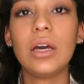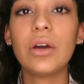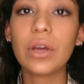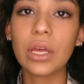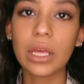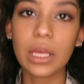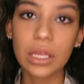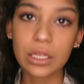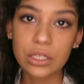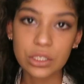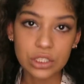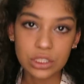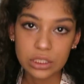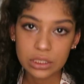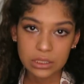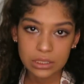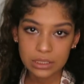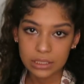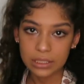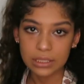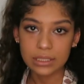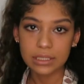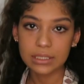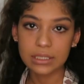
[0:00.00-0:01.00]
Okay, I
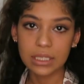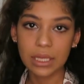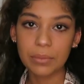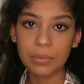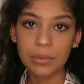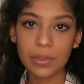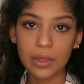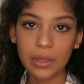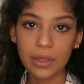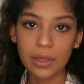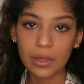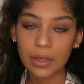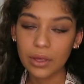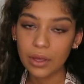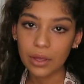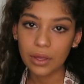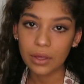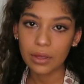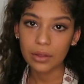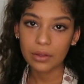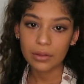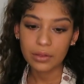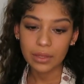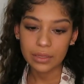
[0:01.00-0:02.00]
just did the same thing.
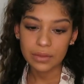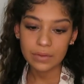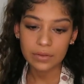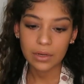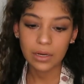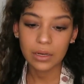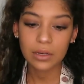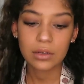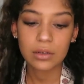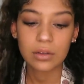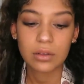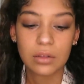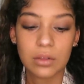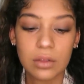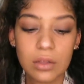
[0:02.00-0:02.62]
That's good.